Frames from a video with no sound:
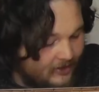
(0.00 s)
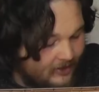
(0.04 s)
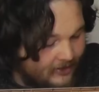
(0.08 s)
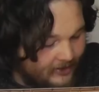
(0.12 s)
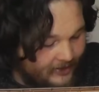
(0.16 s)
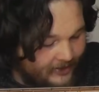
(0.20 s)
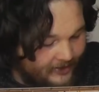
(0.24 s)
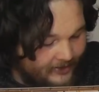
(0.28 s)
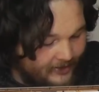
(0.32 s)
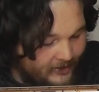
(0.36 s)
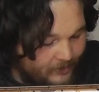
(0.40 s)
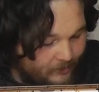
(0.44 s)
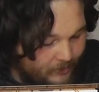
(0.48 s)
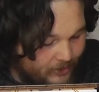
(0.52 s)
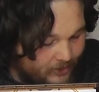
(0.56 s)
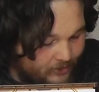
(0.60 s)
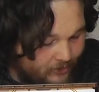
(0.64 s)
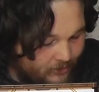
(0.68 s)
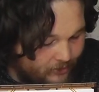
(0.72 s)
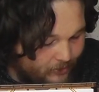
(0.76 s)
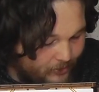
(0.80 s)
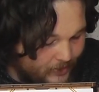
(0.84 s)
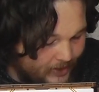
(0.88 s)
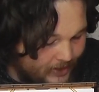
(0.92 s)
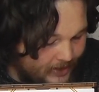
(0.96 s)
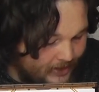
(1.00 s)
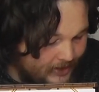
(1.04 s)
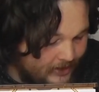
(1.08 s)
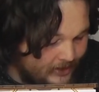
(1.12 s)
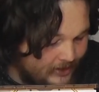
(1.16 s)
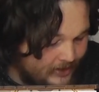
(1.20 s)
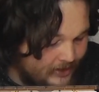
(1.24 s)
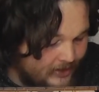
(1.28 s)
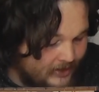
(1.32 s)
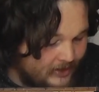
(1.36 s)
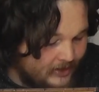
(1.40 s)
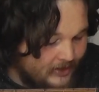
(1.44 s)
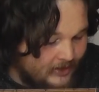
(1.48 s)
and then once we
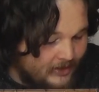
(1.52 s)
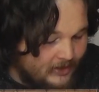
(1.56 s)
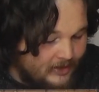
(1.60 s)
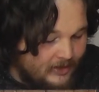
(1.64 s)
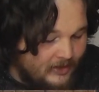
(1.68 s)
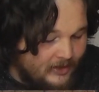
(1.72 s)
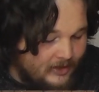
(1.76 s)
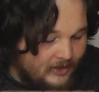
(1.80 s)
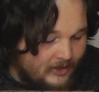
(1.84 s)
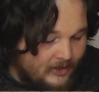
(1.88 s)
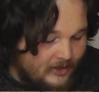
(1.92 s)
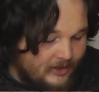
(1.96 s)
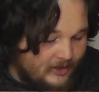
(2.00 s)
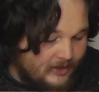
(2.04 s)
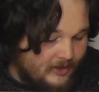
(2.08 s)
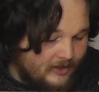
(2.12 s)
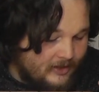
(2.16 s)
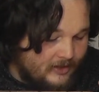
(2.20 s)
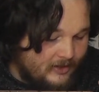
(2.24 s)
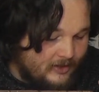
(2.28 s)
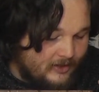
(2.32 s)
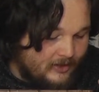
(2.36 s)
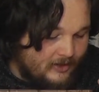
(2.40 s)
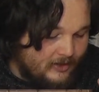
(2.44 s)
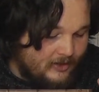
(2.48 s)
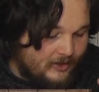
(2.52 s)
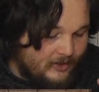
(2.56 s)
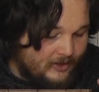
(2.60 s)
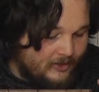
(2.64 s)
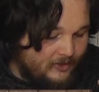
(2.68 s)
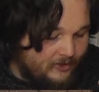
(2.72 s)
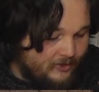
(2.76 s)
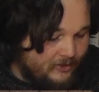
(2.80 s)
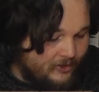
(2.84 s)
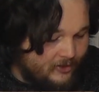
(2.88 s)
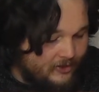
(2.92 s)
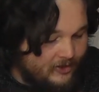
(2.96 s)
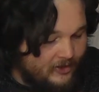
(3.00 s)

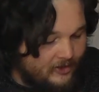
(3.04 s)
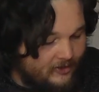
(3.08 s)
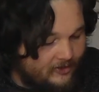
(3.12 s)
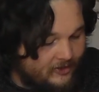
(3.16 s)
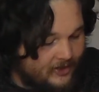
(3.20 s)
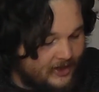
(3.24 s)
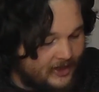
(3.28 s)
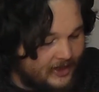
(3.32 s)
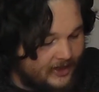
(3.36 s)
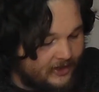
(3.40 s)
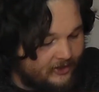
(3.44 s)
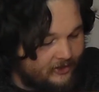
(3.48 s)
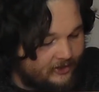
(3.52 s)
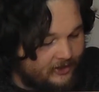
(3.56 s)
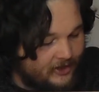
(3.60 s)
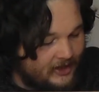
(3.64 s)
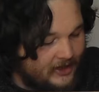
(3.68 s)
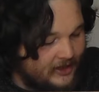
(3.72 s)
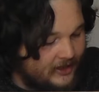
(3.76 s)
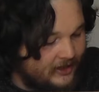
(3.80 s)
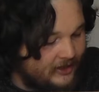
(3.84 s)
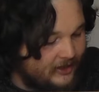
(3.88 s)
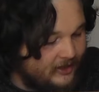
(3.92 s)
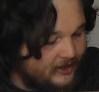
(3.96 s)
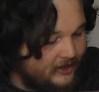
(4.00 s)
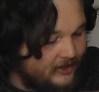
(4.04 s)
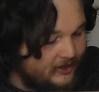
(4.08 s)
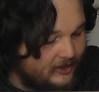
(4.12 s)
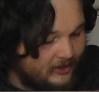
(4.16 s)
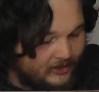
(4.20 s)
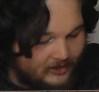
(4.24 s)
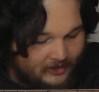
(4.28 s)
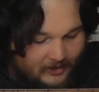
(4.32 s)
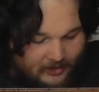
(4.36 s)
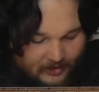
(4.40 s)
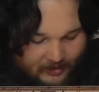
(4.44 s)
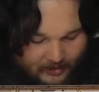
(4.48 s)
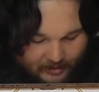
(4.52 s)
undo this catch here
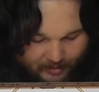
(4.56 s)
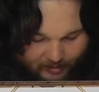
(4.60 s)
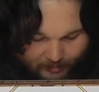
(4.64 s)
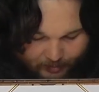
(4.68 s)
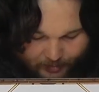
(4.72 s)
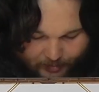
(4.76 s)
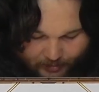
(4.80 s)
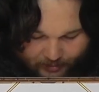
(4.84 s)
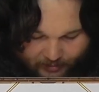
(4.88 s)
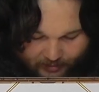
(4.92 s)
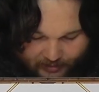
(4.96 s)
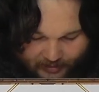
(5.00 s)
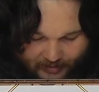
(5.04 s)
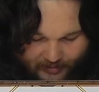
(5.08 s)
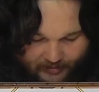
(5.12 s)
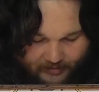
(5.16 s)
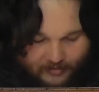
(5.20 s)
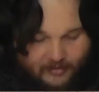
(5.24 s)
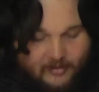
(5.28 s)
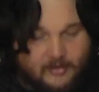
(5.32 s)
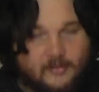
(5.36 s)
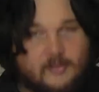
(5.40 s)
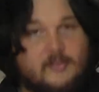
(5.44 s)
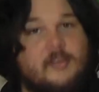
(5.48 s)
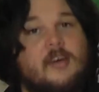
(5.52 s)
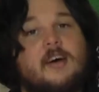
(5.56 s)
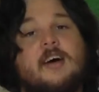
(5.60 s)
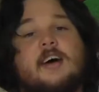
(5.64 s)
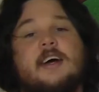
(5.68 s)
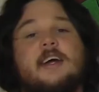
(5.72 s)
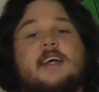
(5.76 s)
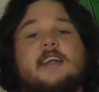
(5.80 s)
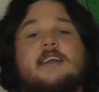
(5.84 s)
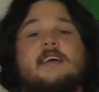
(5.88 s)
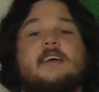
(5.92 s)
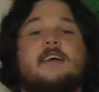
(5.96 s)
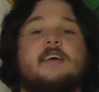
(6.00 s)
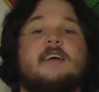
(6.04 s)
and push these to the
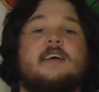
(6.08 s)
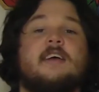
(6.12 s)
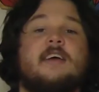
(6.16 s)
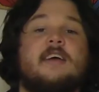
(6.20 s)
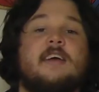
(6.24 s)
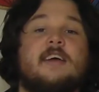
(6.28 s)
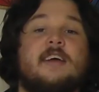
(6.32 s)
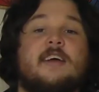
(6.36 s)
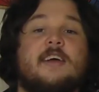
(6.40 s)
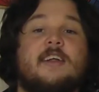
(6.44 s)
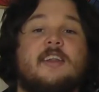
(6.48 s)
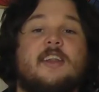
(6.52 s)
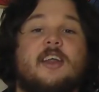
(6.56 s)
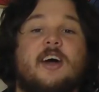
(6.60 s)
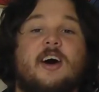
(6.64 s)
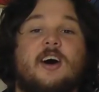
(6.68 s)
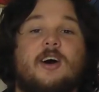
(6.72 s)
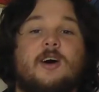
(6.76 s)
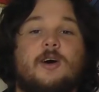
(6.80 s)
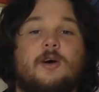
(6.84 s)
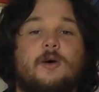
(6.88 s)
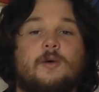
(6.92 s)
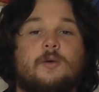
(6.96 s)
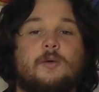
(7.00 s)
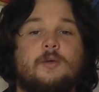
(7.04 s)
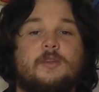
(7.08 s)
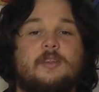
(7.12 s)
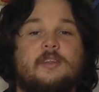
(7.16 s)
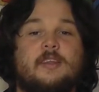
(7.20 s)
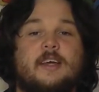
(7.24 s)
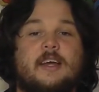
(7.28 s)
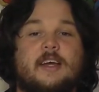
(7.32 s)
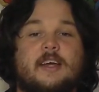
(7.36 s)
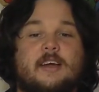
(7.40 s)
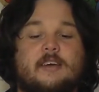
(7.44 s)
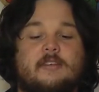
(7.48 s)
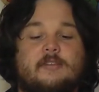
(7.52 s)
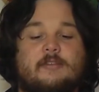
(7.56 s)
side, the whole
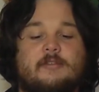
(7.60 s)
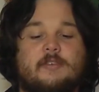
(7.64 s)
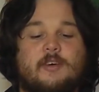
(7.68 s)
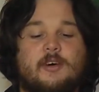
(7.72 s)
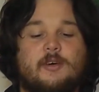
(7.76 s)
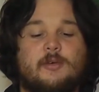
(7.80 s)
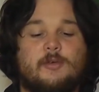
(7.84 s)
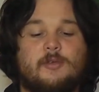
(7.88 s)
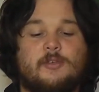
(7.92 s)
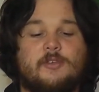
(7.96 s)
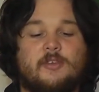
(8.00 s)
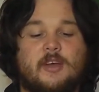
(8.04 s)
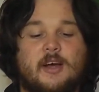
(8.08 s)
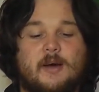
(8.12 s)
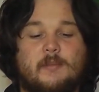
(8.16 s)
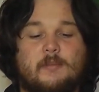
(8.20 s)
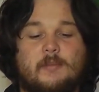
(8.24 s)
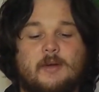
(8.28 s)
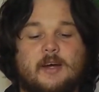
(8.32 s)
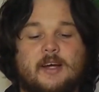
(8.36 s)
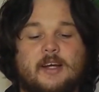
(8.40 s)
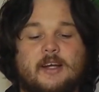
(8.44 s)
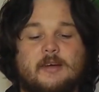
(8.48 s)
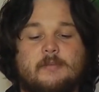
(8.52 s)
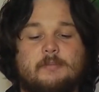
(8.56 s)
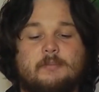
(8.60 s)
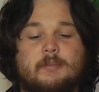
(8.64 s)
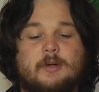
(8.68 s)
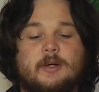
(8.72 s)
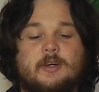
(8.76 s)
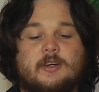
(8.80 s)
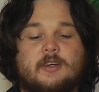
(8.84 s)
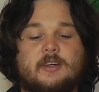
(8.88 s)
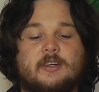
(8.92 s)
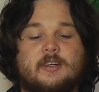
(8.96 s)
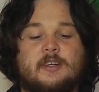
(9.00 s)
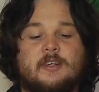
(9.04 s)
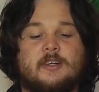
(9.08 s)
thing folds up like a
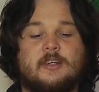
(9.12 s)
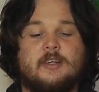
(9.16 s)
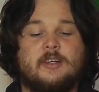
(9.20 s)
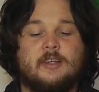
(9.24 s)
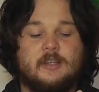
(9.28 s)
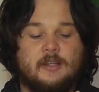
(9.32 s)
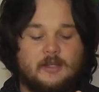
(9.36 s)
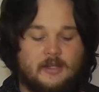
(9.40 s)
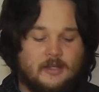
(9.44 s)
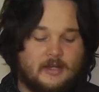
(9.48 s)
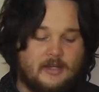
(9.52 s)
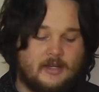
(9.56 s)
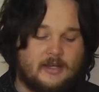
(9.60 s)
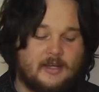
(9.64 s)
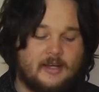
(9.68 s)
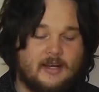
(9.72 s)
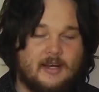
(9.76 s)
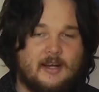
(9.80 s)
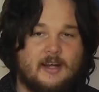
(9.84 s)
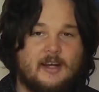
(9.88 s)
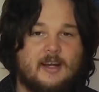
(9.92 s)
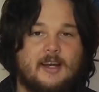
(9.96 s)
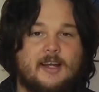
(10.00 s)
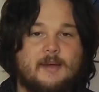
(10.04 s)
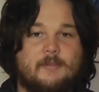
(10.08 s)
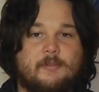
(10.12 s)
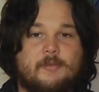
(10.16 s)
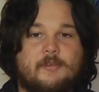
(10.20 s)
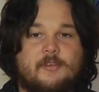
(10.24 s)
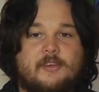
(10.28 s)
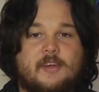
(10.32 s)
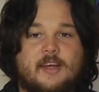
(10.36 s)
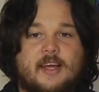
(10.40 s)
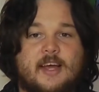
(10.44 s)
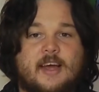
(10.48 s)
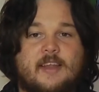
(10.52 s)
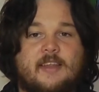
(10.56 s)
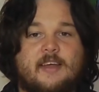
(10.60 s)
book and clips
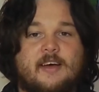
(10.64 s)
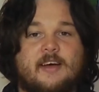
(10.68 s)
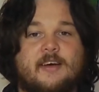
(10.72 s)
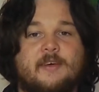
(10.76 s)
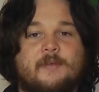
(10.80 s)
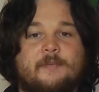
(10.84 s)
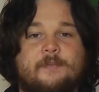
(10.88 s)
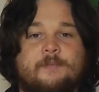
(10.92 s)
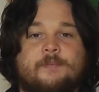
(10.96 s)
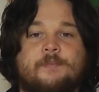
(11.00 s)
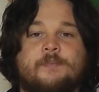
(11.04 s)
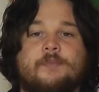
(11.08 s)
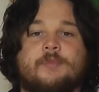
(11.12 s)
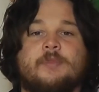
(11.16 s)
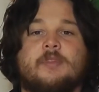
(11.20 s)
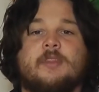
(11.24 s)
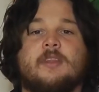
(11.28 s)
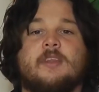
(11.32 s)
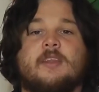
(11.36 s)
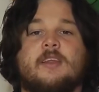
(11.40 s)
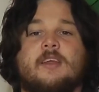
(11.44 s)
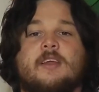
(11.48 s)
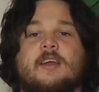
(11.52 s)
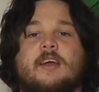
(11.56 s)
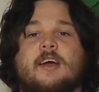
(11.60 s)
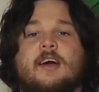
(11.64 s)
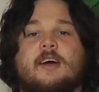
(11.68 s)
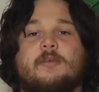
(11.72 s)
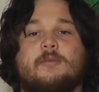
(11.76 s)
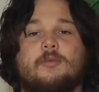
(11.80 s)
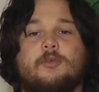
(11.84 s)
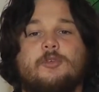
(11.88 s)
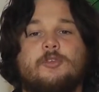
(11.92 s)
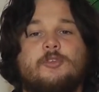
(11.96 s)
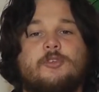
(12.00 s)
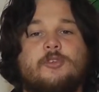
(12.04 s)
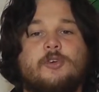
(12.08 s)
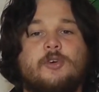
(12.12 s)
together and
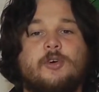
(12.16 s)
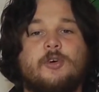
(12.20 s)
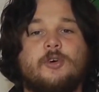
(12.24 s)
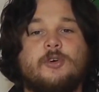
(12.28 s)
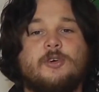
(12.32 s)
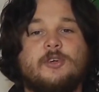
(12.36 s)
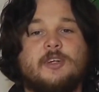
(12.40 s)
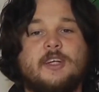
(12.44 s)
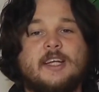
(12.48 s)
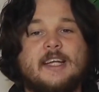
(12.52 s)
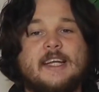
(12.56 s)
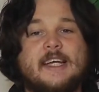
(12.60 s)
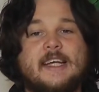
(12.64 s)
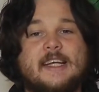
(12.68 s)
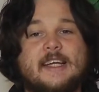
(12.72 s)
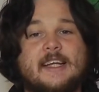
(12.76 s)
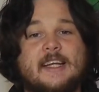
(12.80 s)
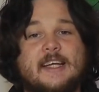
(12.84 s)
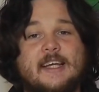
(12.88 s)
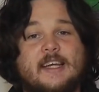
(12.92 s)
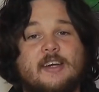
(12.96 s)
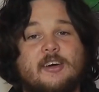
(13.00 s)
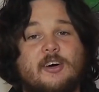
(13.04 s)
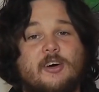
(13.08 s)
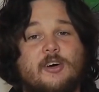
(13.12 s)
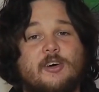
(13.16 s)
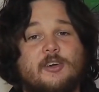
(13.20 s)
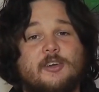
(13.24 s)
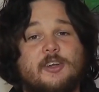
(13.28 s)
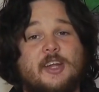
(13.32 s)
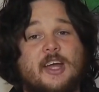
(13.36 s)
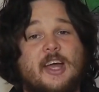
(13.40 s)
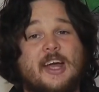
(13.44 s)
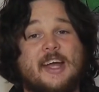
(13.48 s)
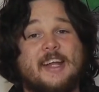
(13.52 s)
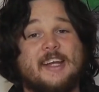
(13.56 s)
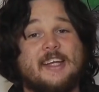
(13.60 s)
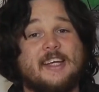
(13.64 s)
will store neatly
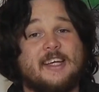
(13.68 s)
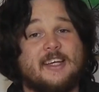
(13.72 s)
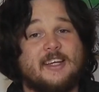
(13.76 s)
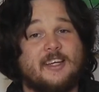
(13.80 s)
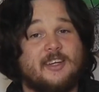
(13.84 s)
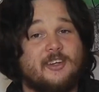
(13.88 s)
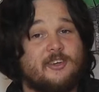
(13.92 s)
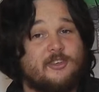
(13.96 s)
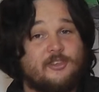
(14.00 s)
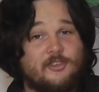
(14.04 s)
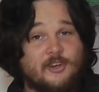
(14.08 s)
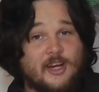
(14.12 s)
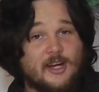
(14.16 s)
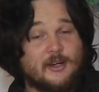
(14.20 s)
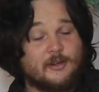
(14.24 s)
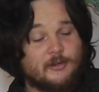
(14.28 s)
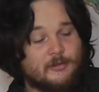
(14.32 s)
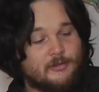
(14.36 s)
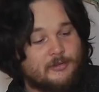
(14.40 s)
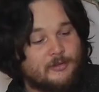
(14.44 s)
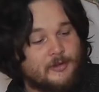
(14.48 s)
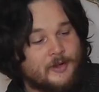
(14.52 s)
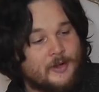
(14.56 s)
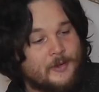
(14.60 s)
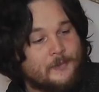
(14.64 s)
on any shelf.